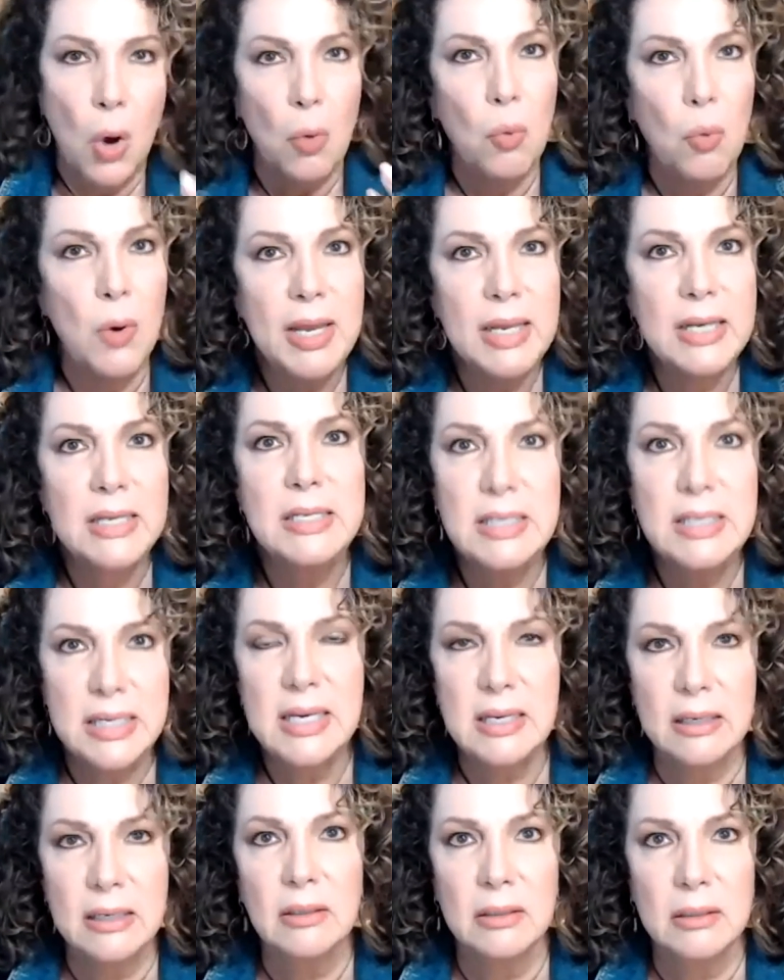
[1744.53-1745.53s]
We
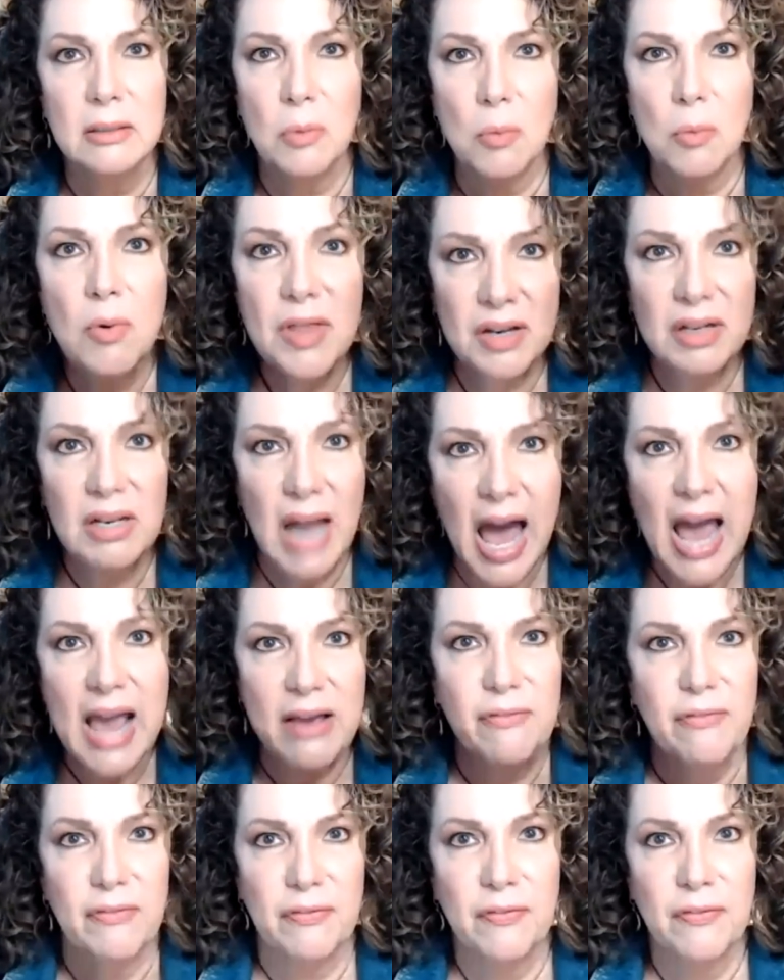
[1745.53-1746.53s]
deal with
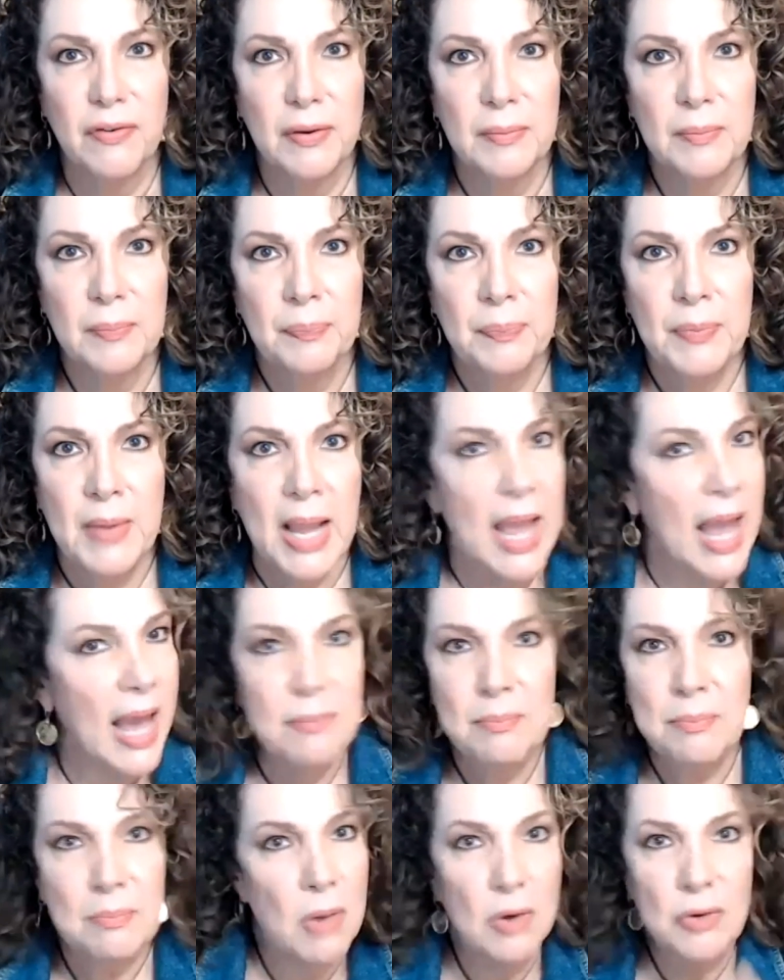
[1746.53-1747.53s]
life.
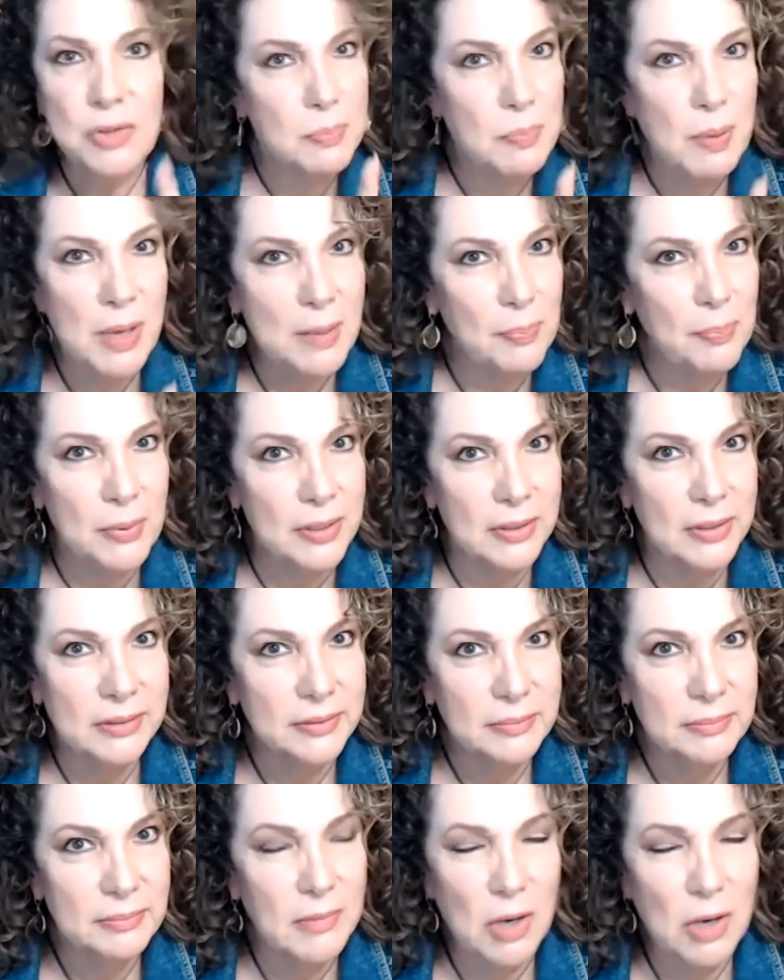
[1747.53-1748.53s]
And most people,
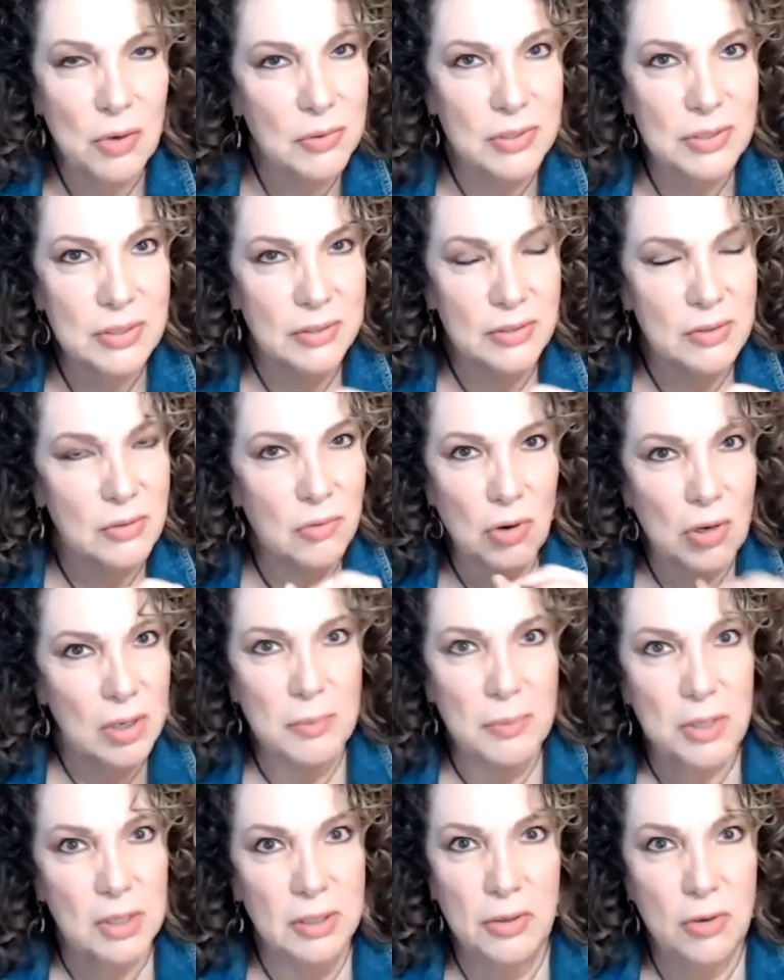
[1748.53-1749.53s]
most
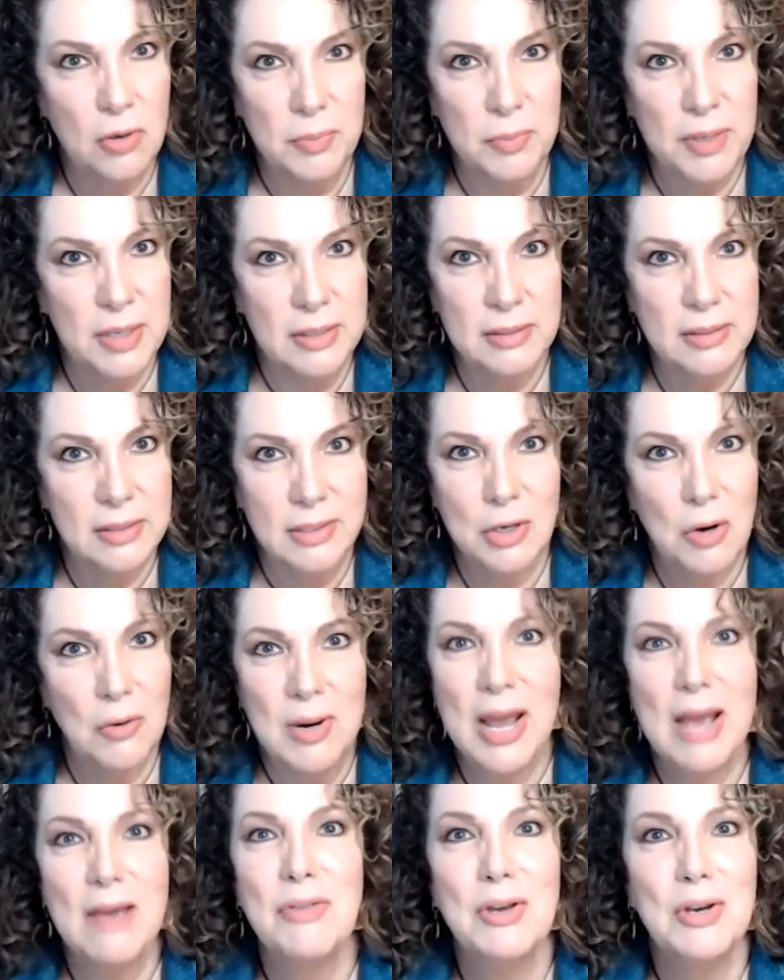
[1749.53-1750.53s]
normal humans don't
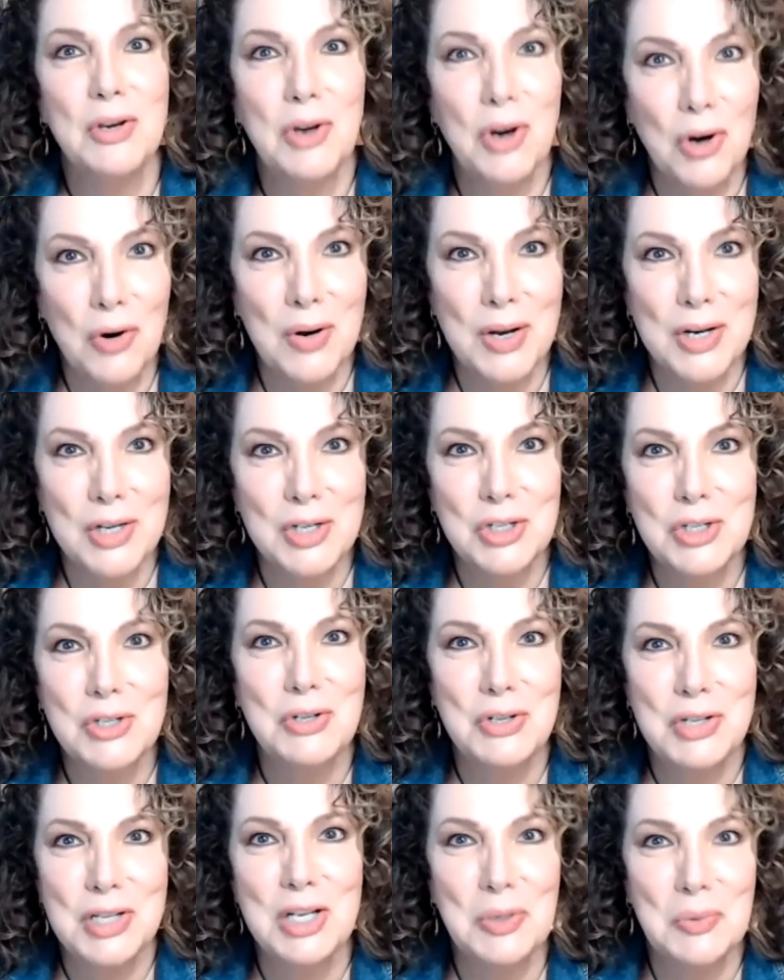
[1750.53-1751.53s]
have the courage to
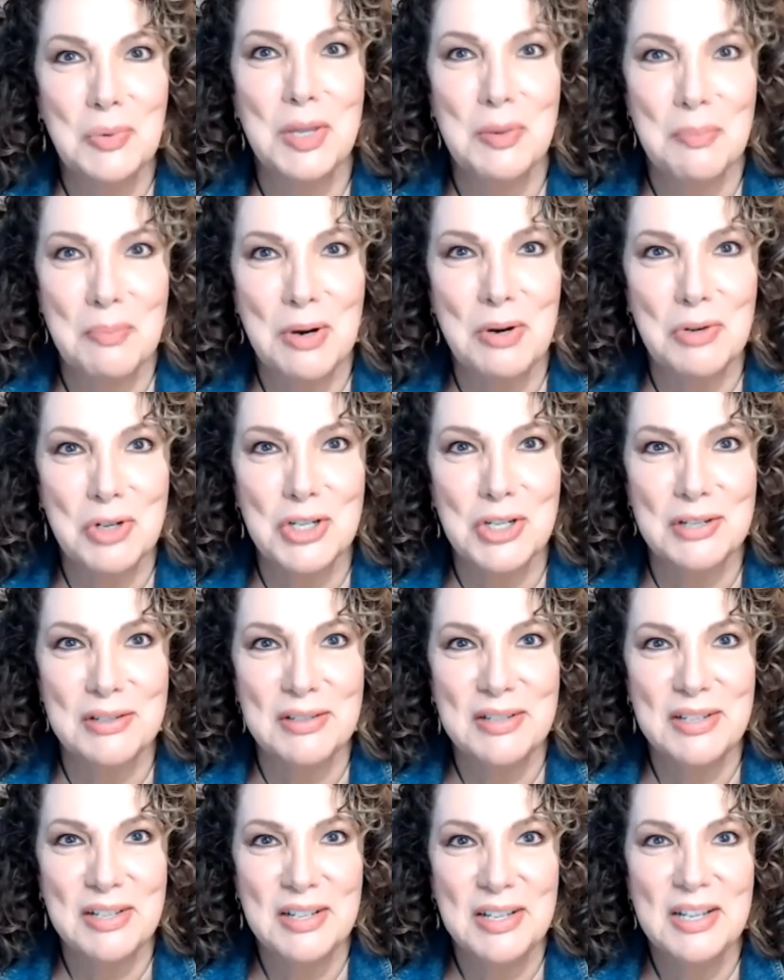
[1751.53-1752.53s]
deal with emotion
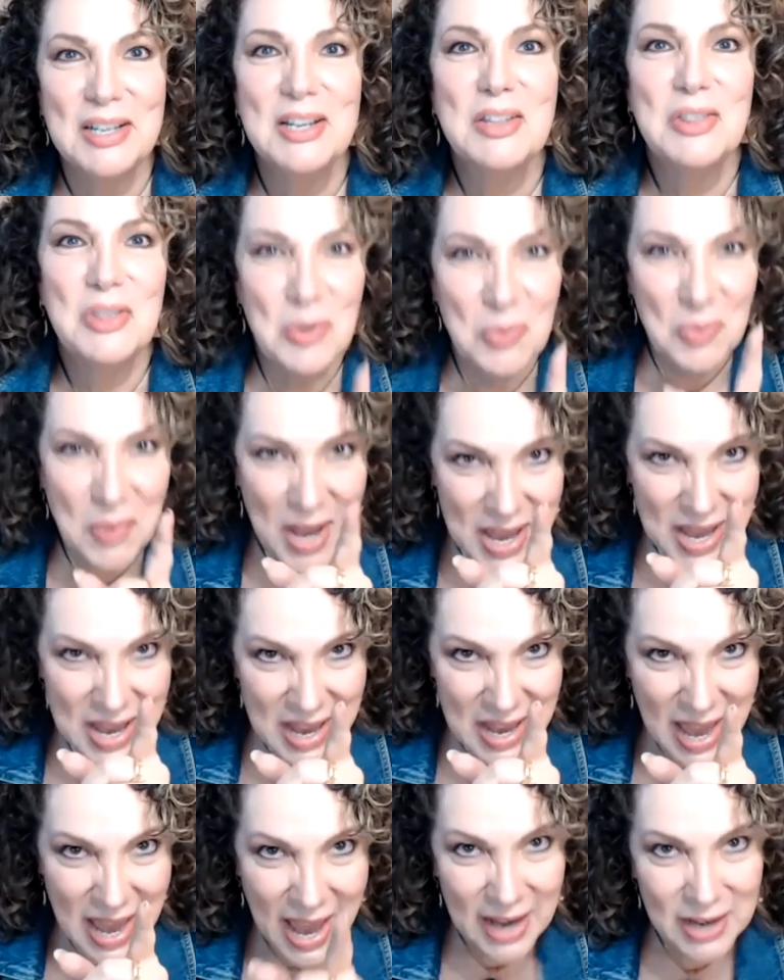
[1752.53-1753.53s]
the
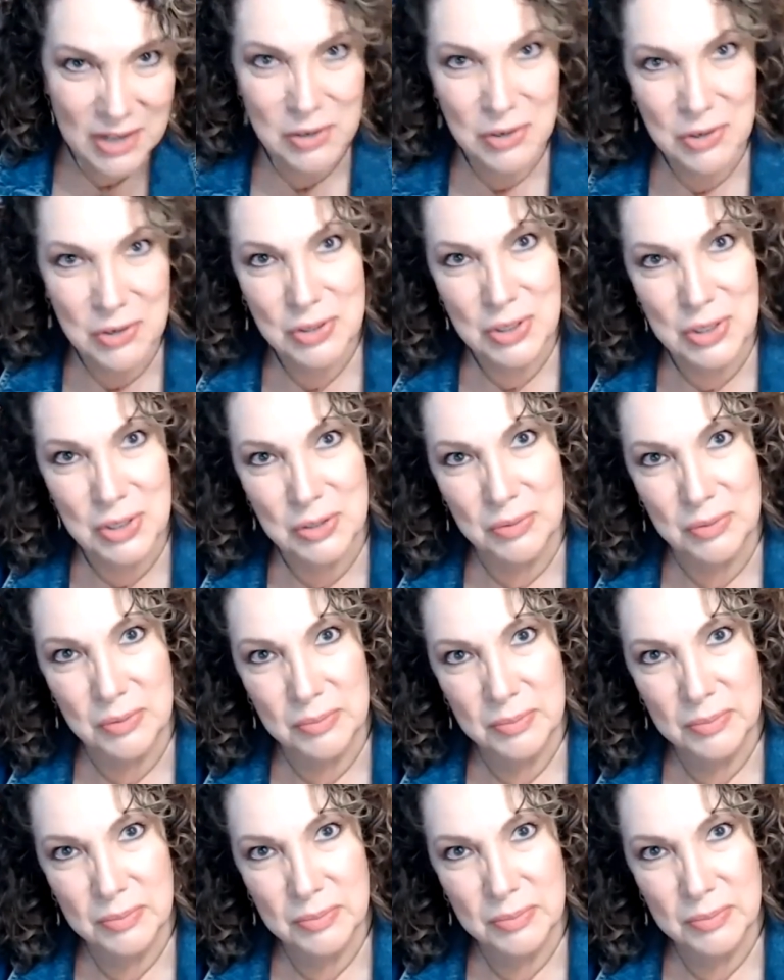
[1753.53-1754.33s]
way actors do.